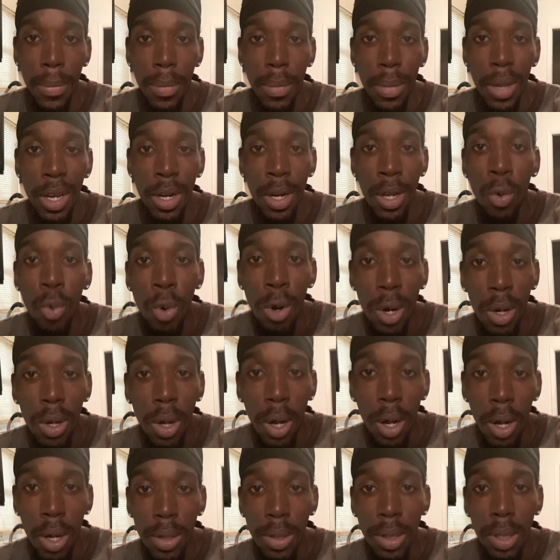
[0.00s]
And they work
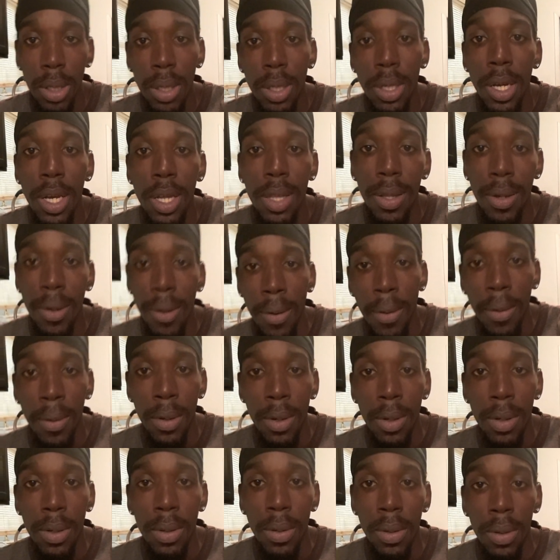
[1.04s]
all together
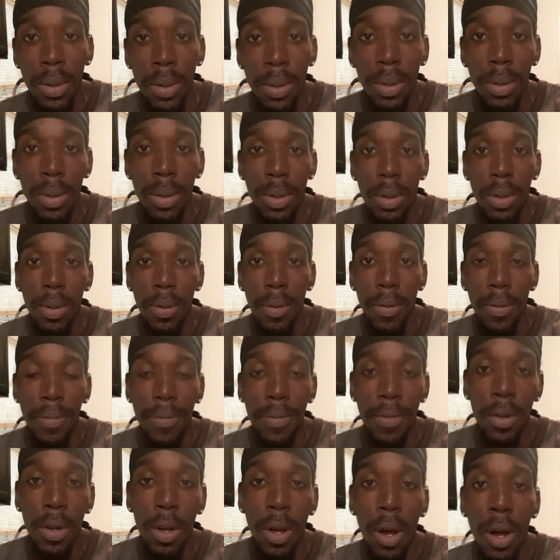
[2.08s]

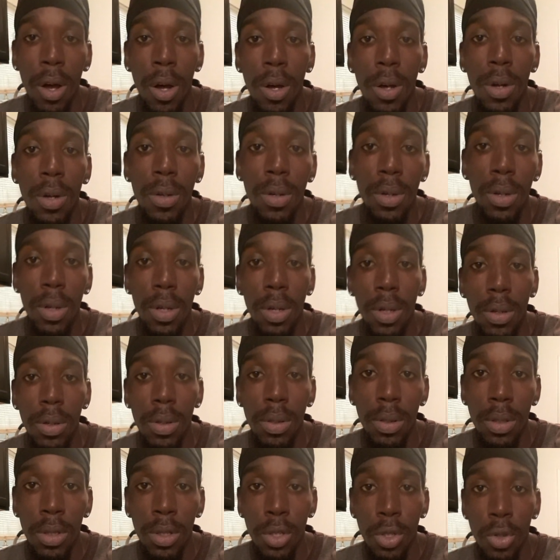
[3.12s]
for all
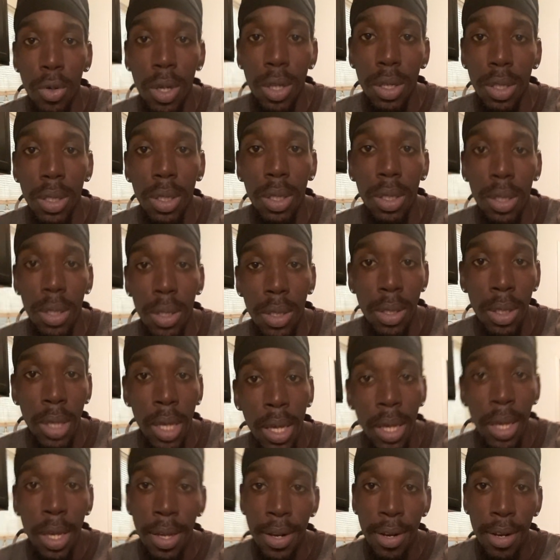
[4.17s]
destruction, because
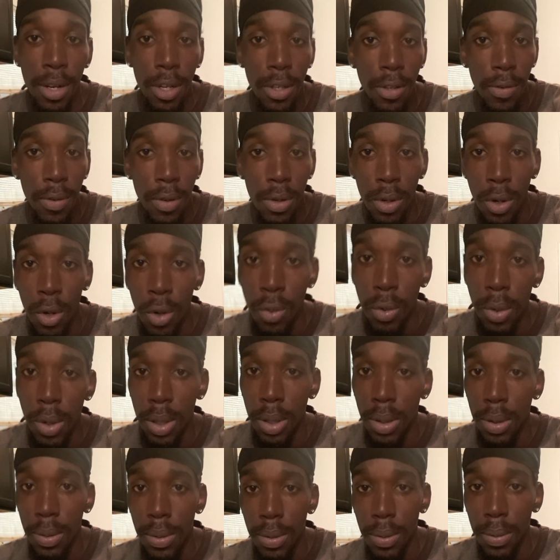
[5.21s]
Satan cares for no one.
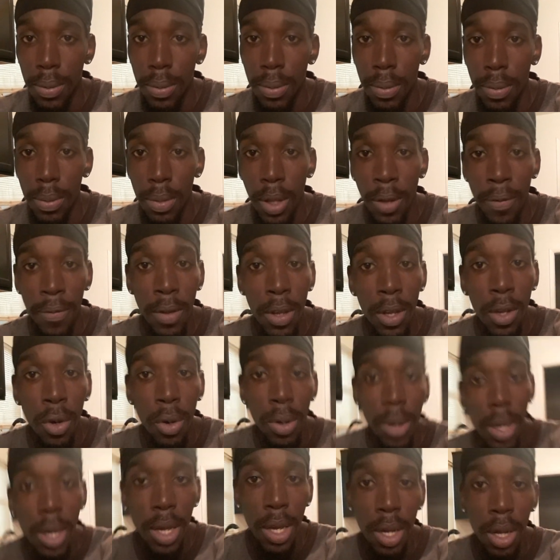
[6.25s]
If he going
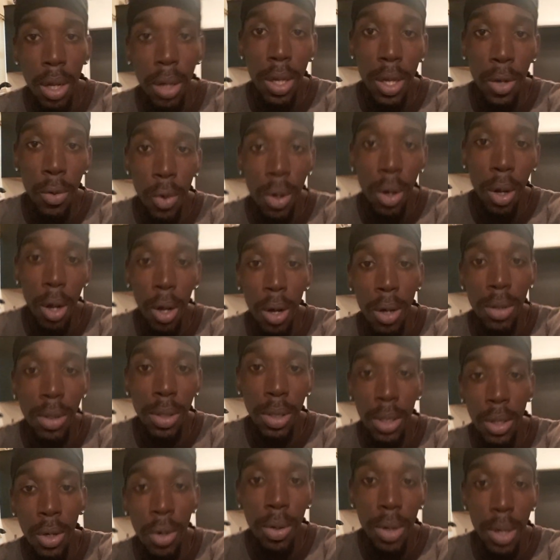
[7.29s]
to hell, he want all
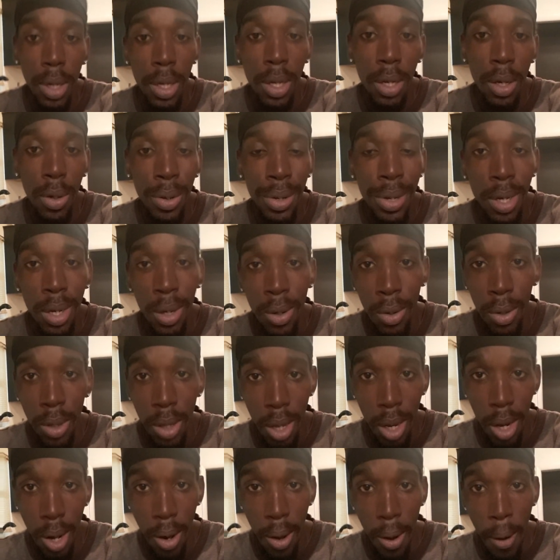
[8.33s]
to go to hell. He don't
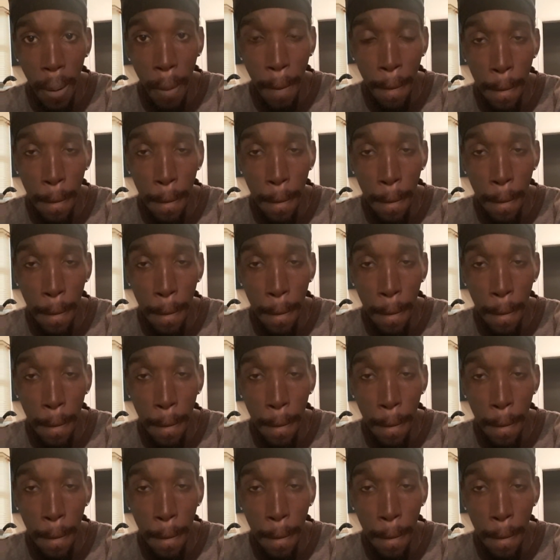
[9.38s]
care.